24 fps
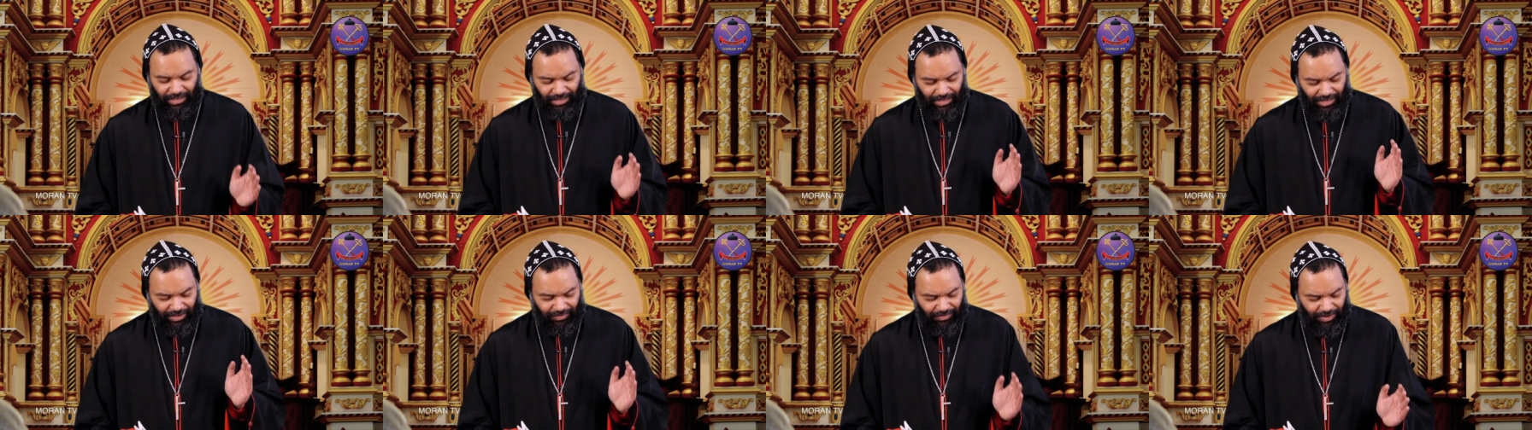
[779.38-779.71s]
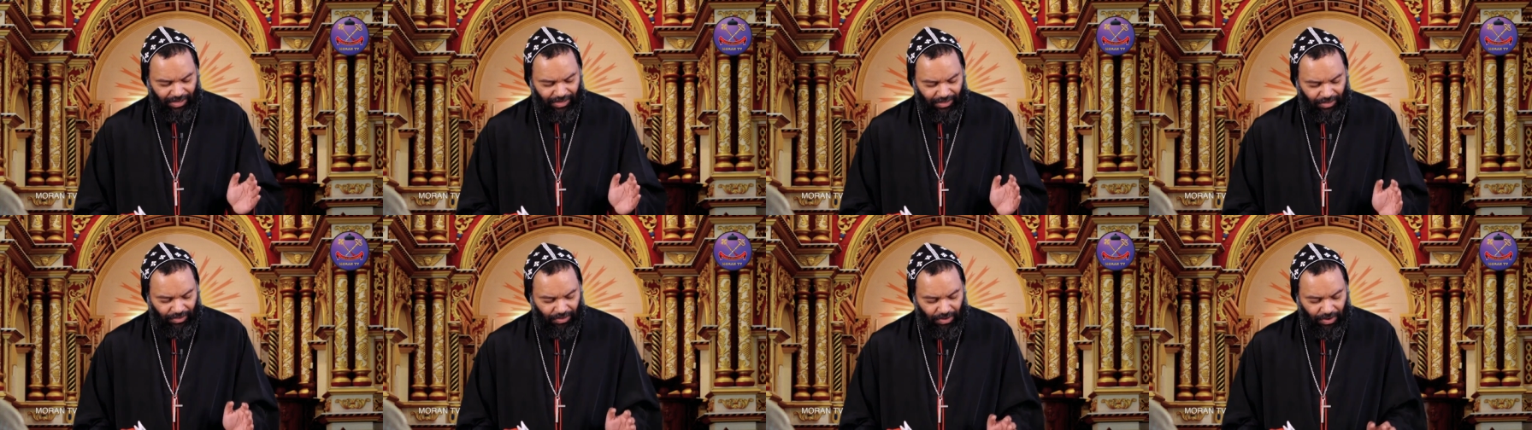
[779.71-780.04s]

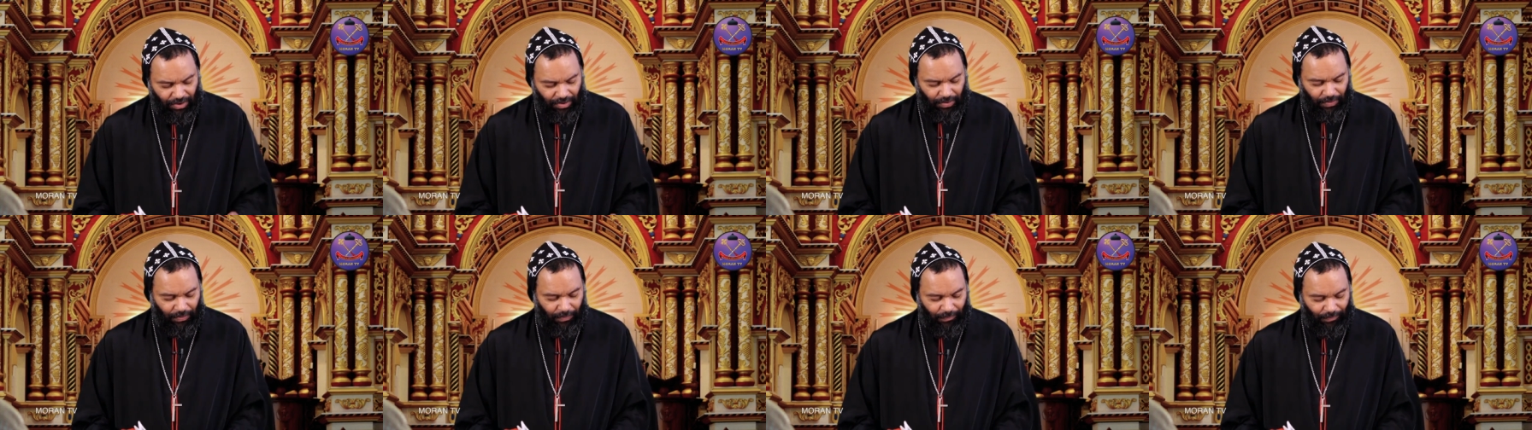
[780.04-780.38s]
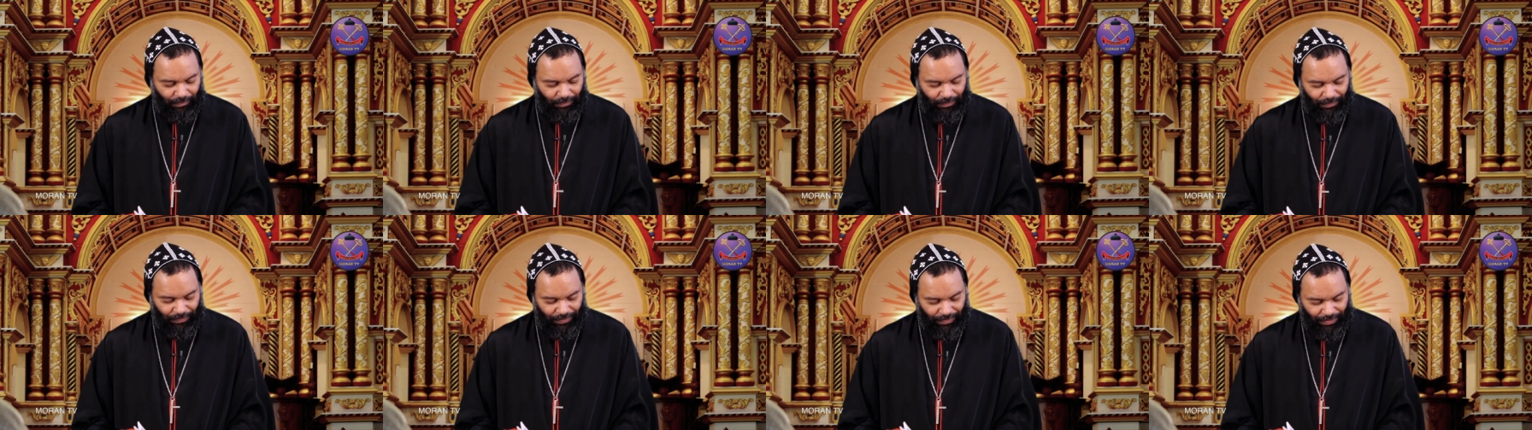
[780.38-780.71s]
Even though
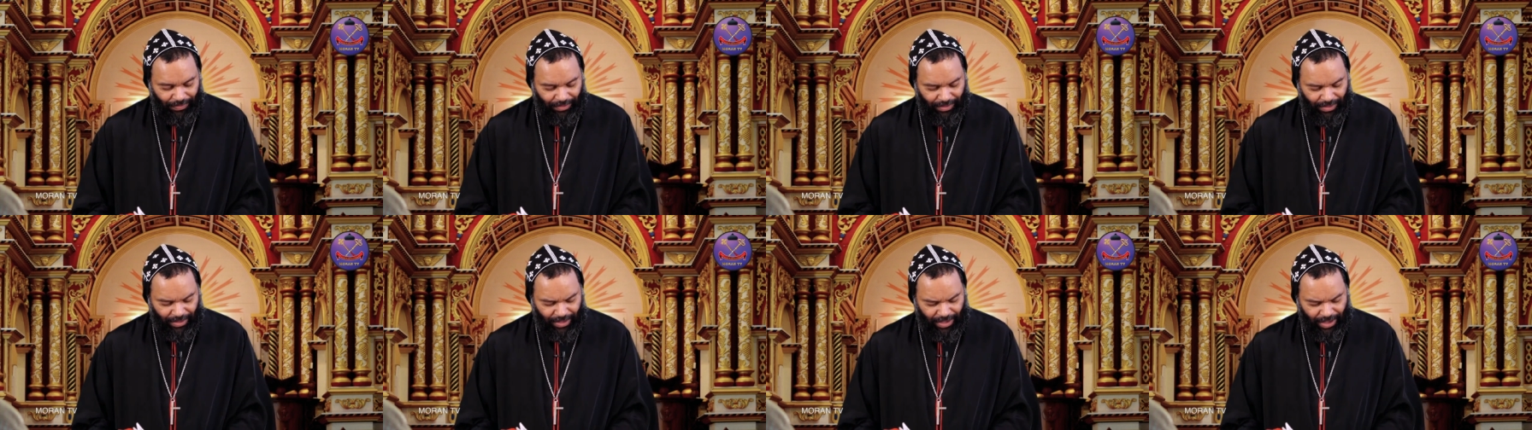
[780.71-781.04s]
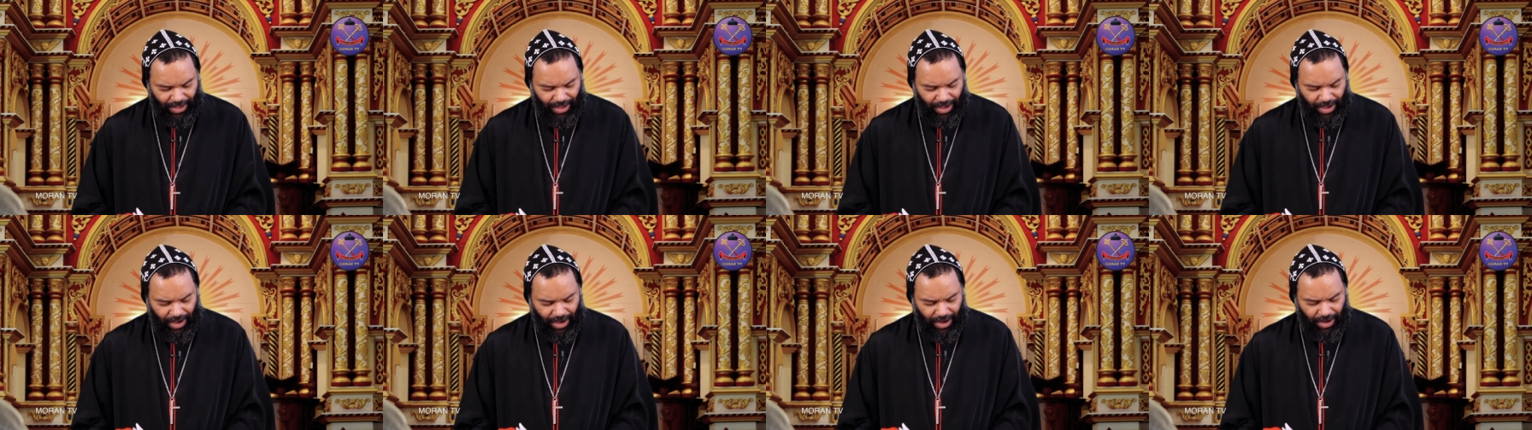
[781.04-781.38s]

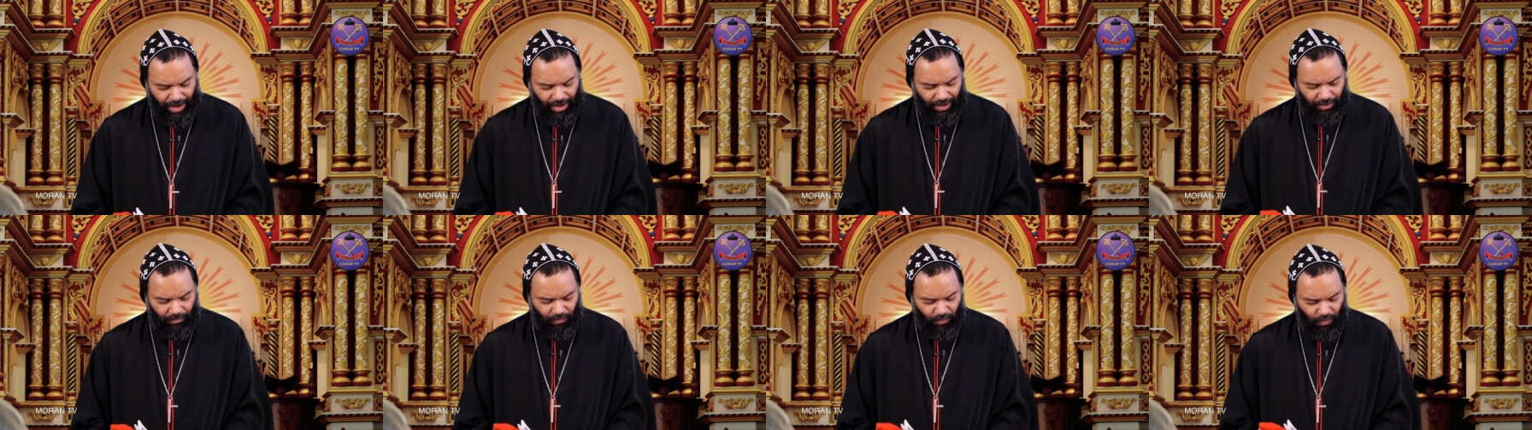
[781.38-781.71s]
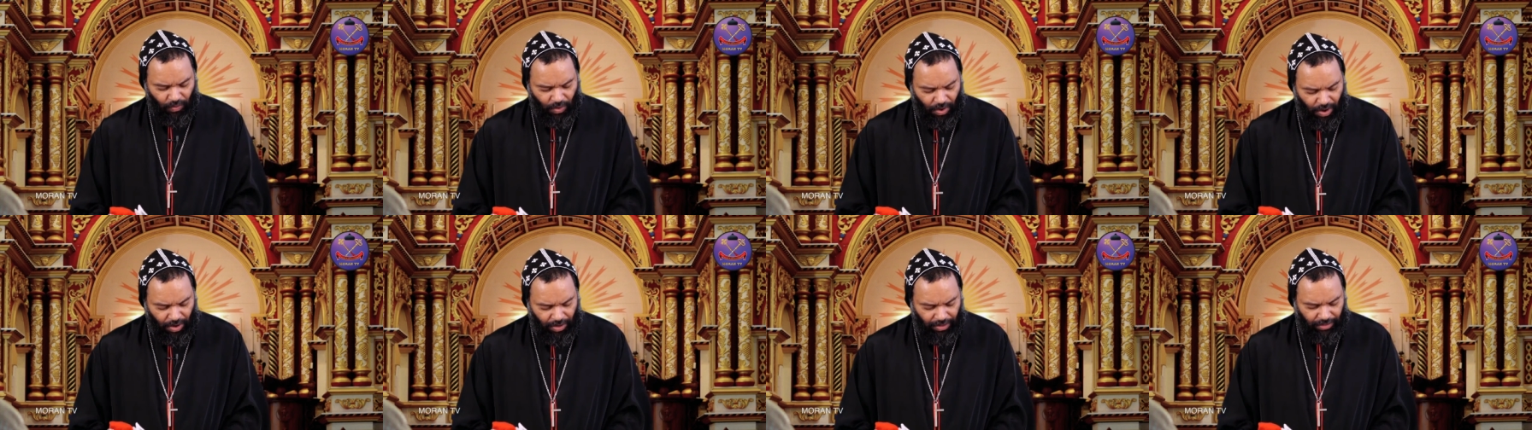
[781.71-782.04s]
I
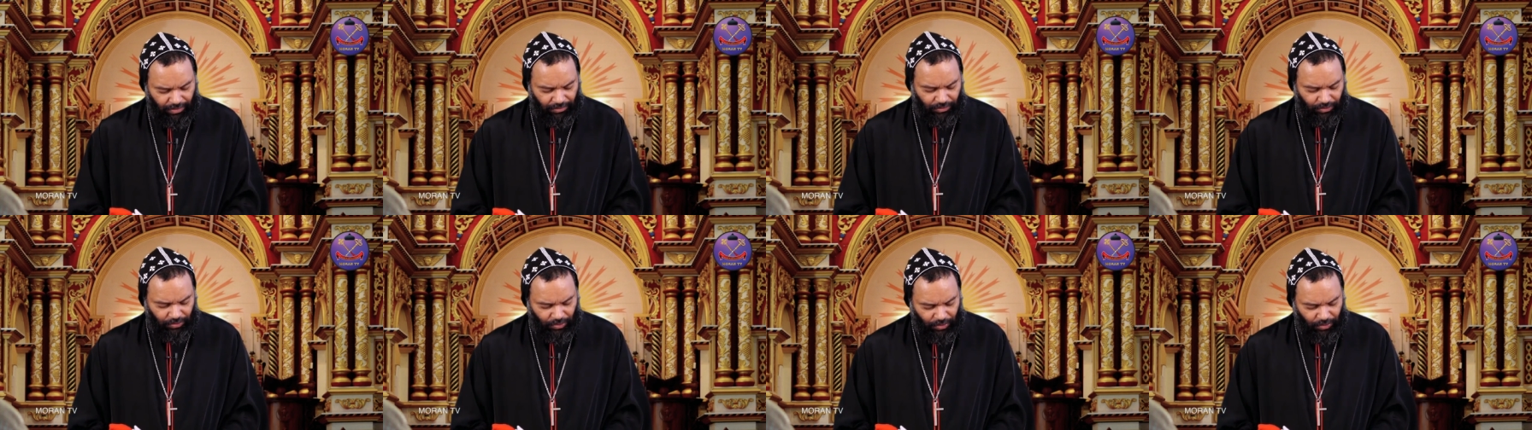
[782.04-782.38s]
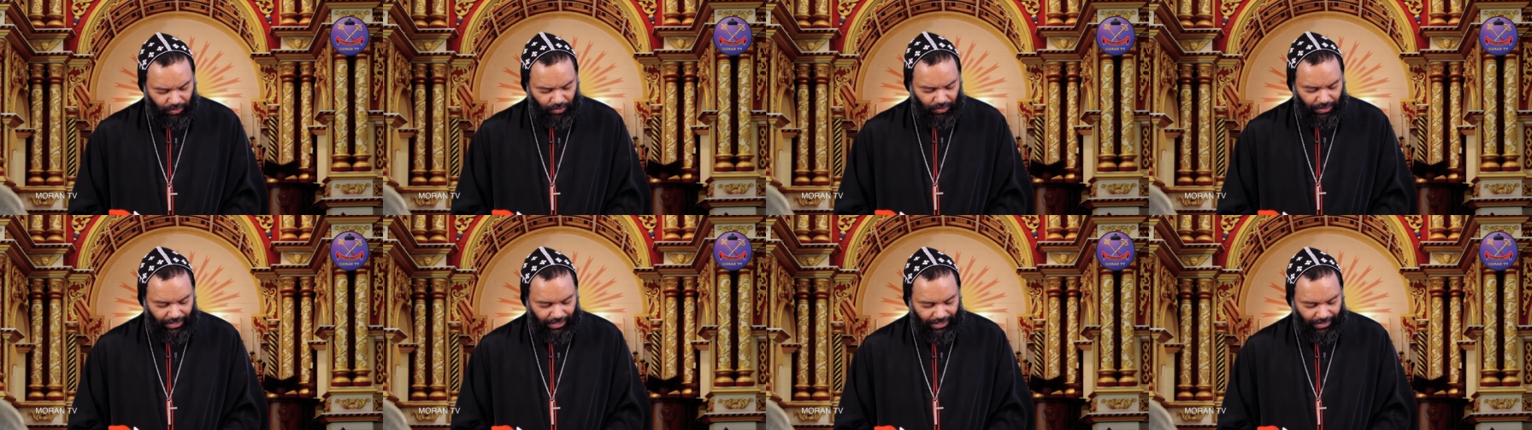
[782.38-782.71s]
walk
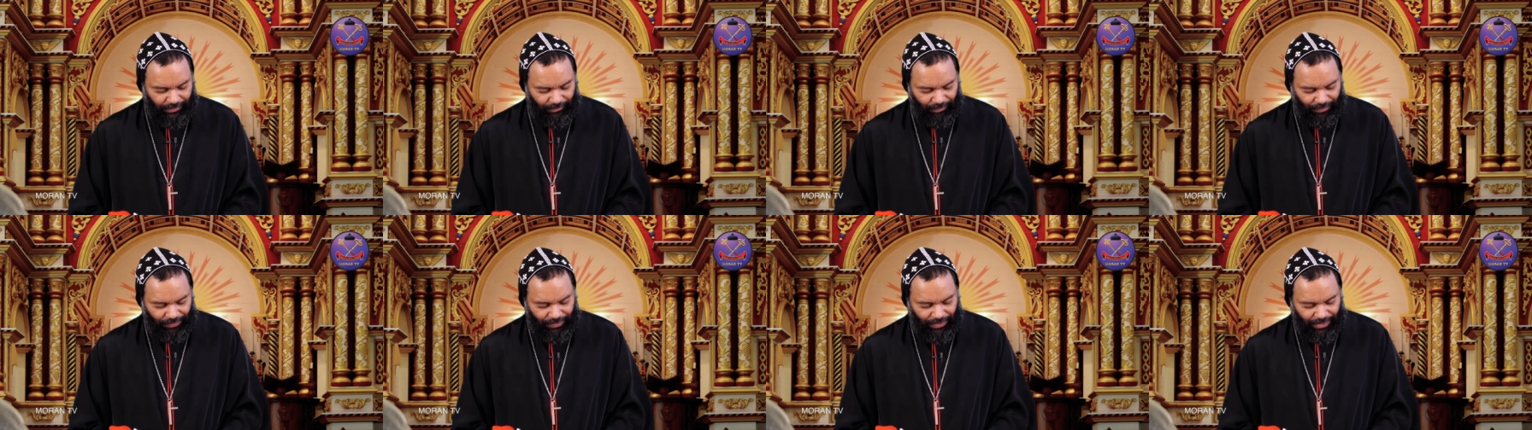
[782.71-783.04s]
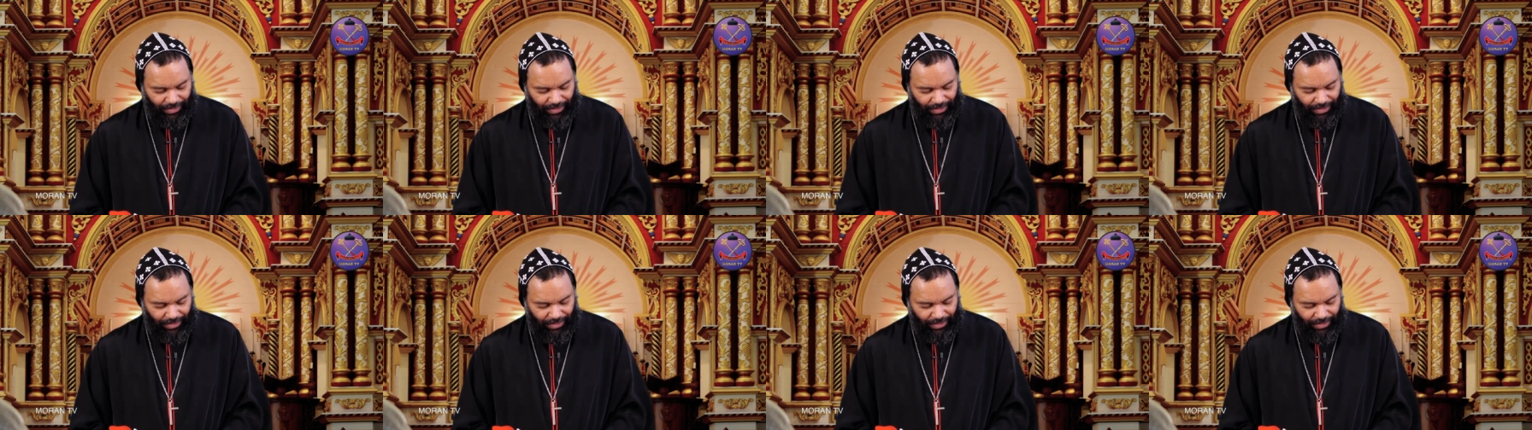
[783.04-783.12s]
through the